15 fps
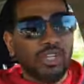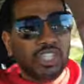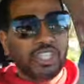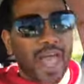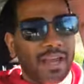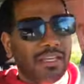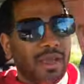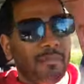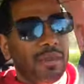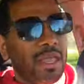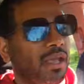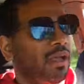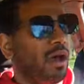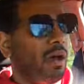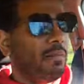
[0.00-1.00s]
jacked up
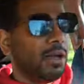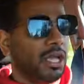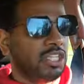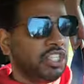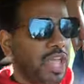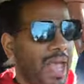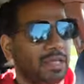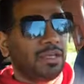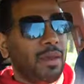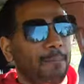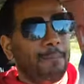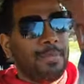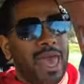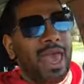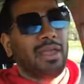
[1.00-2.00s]
income, a jacked up
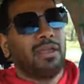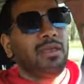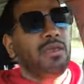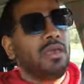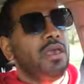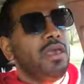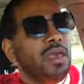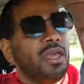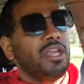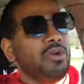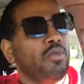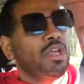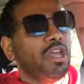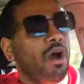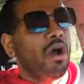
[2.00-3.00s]
back. Here
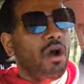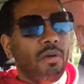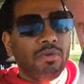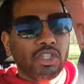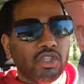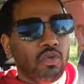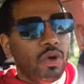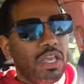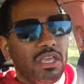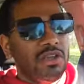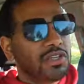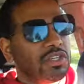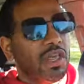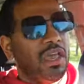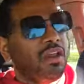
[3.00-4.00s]
we are almost 20
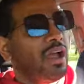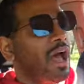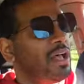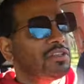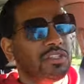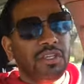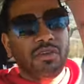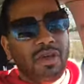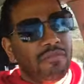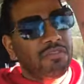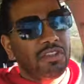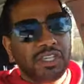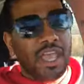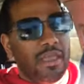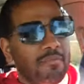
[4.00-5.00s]
years later. I still have the
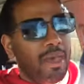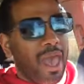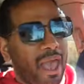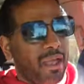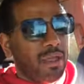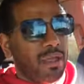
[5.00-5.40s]
same back.